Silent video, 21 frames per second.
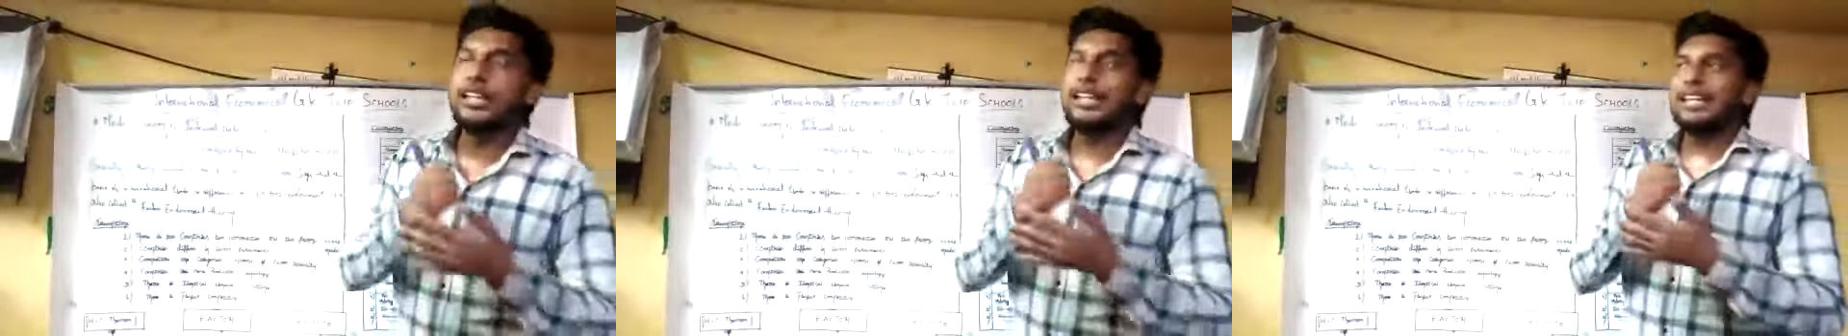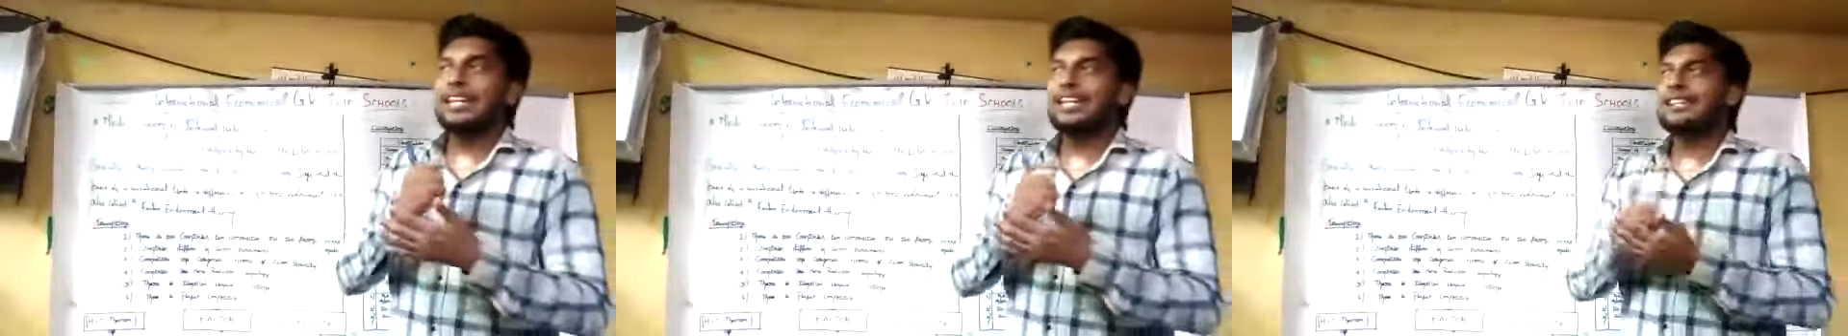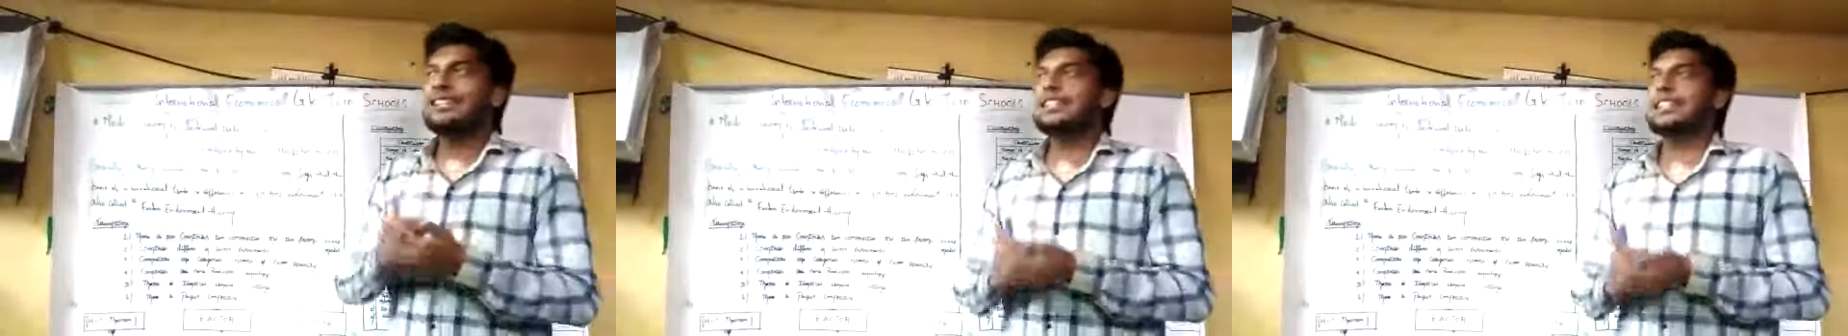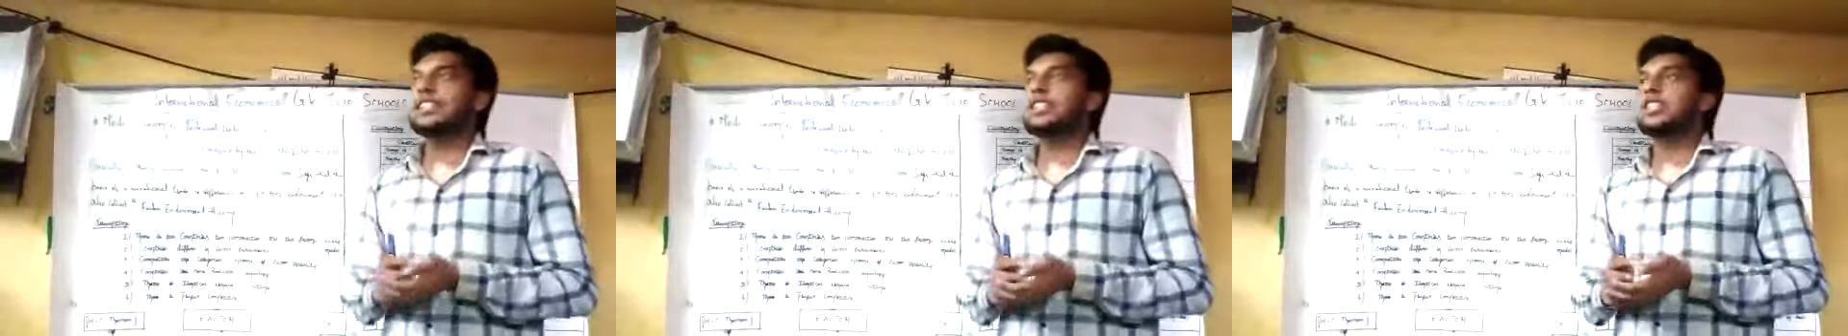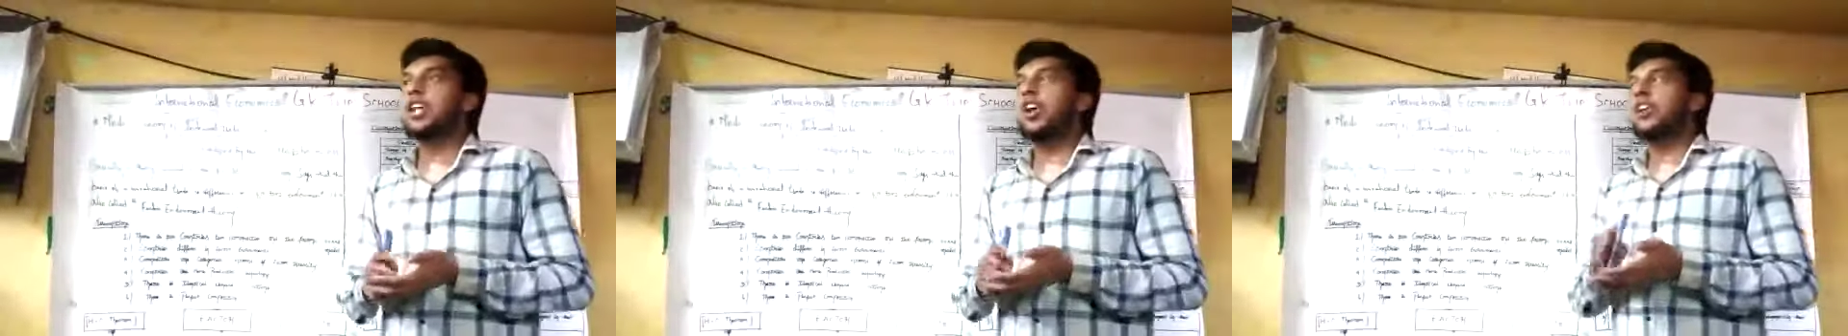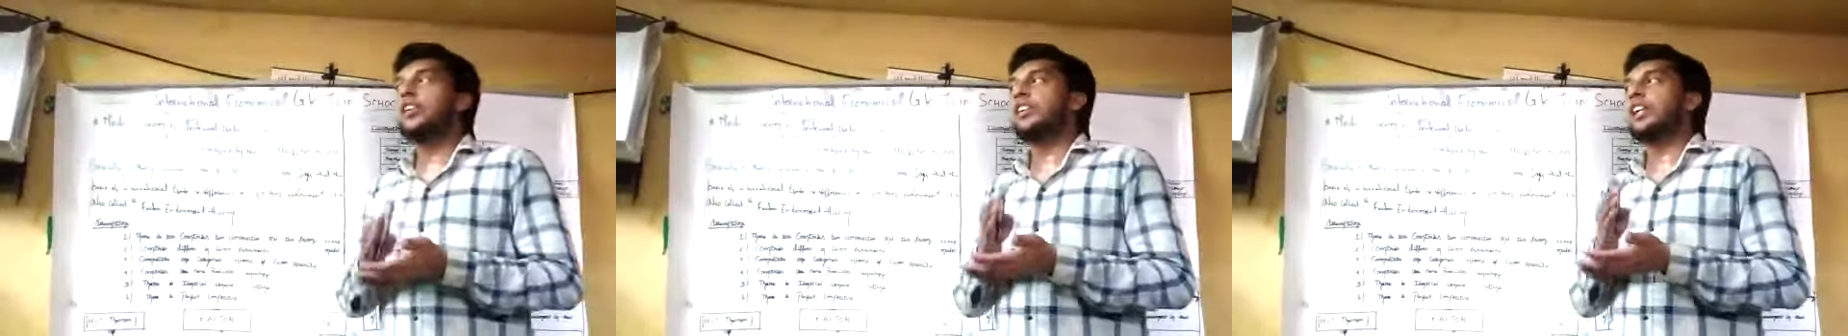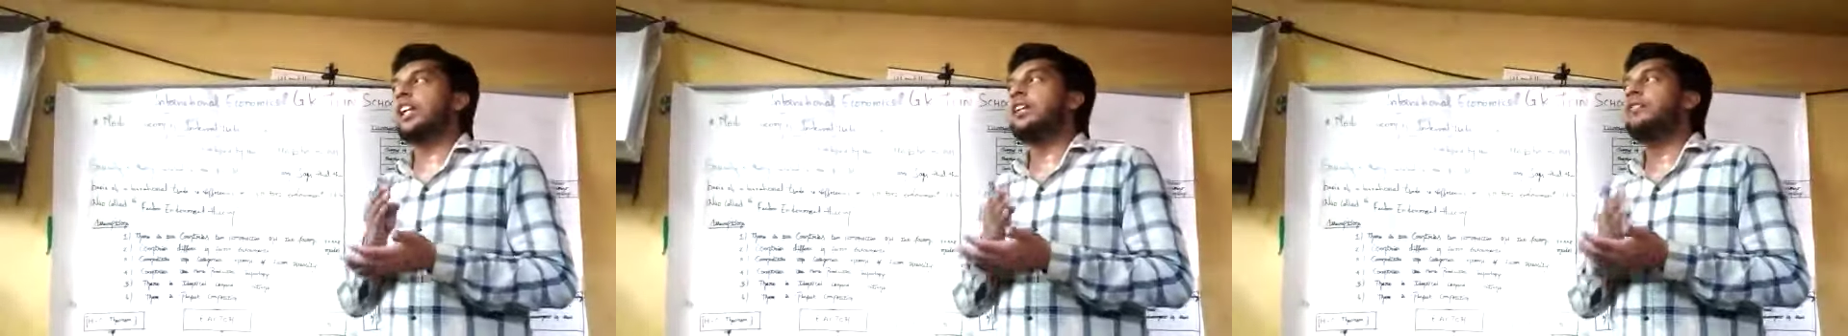it does
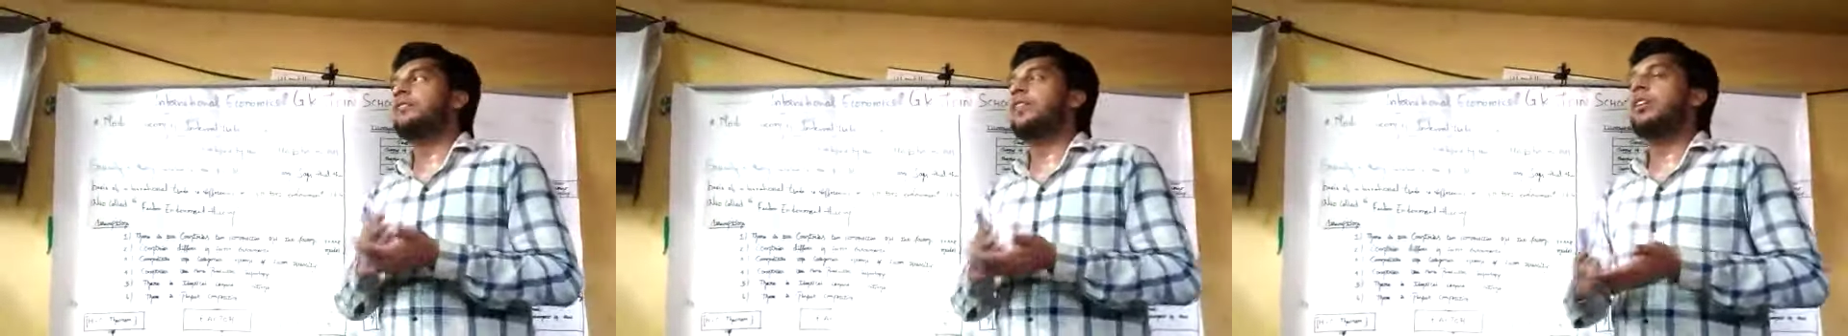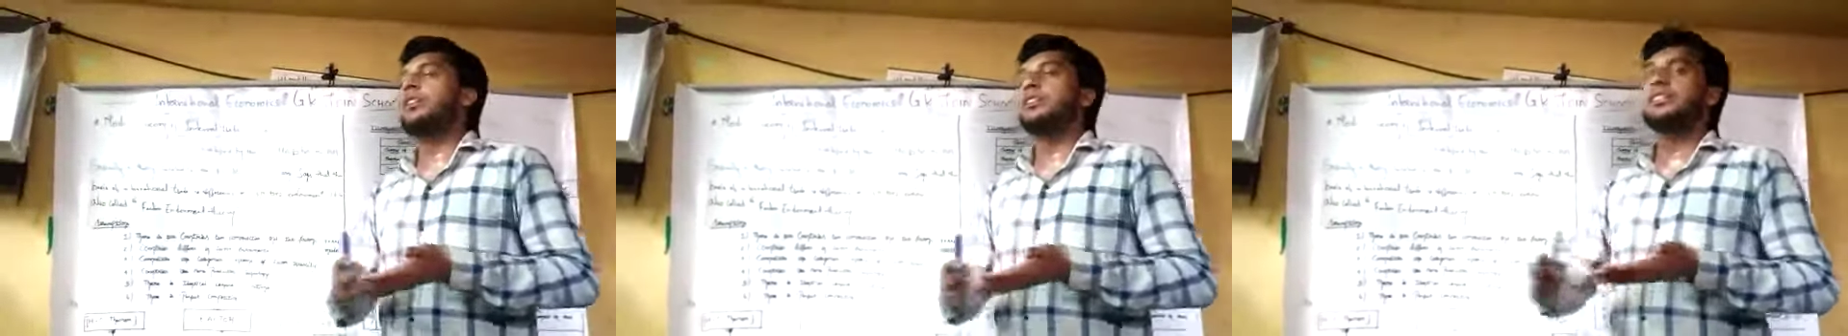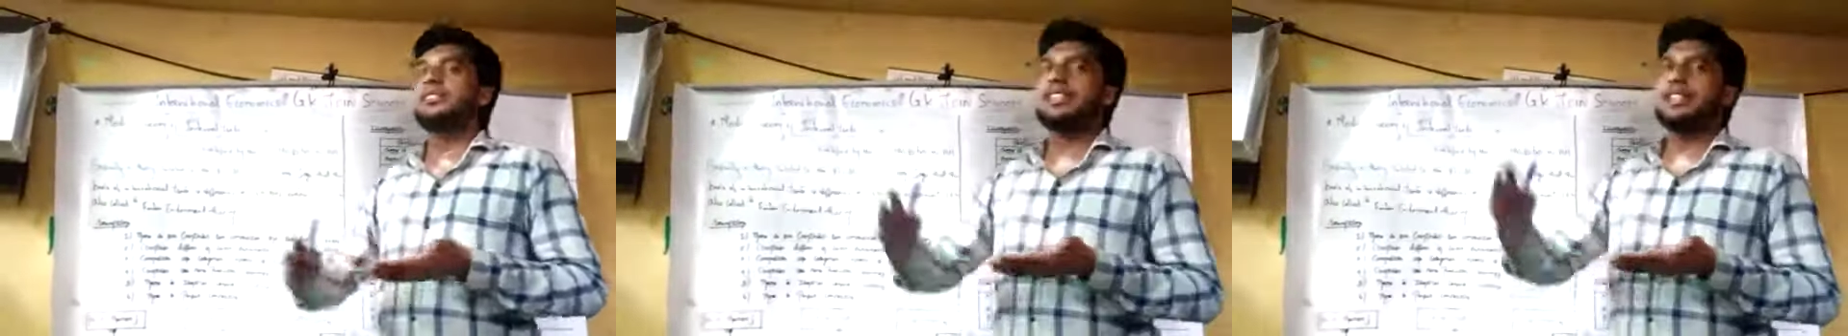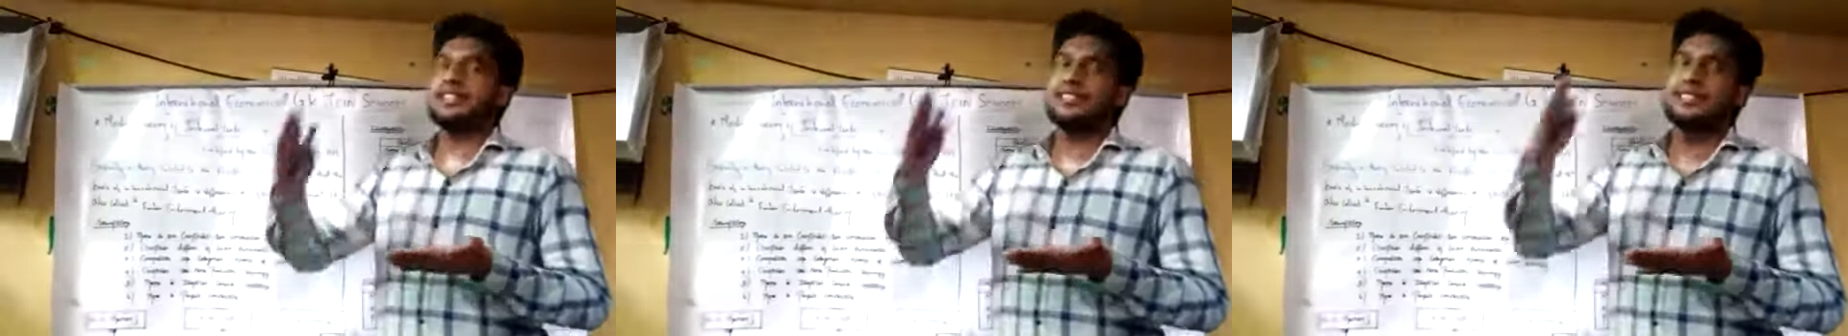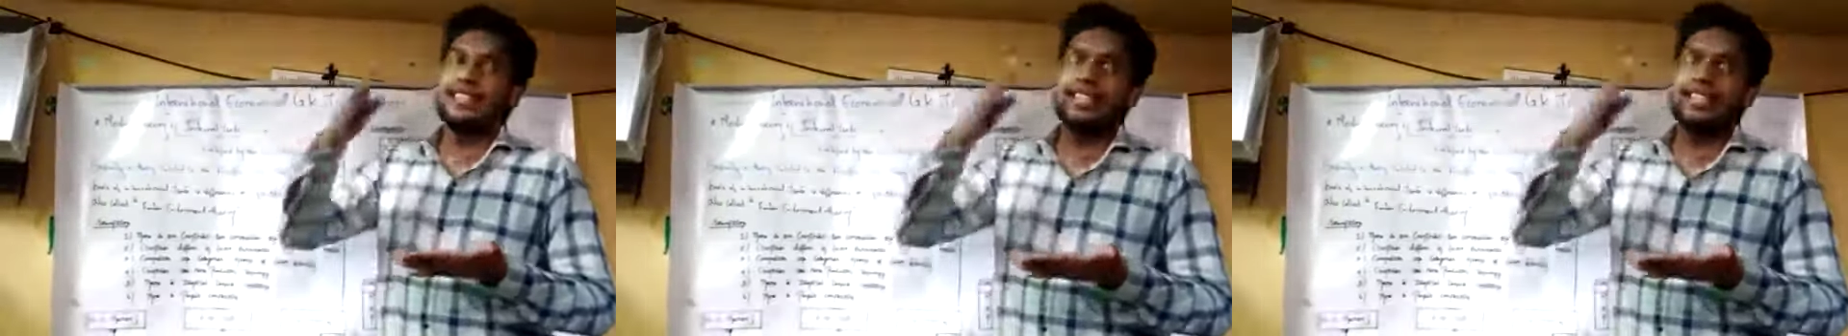not involve just